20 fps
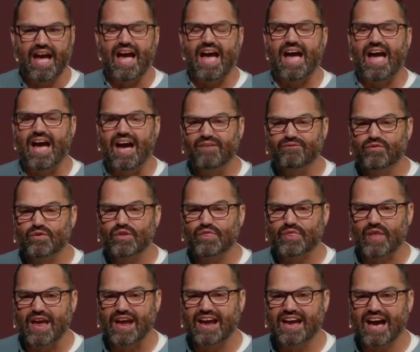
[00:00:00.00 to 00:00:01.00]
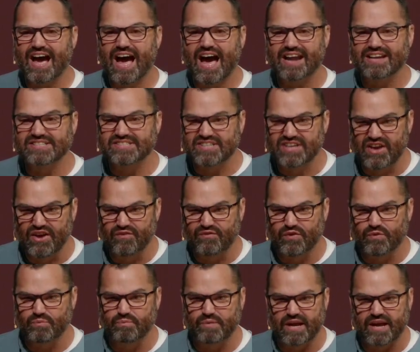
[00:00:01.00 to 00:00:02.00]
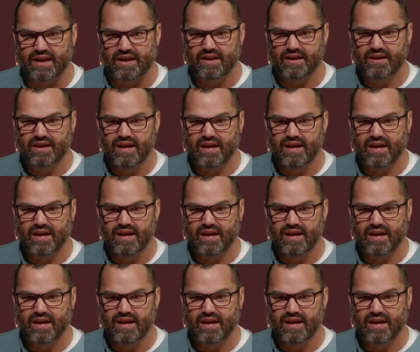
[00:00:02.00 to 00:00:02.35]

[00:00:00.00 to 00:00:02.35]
everything God has given me,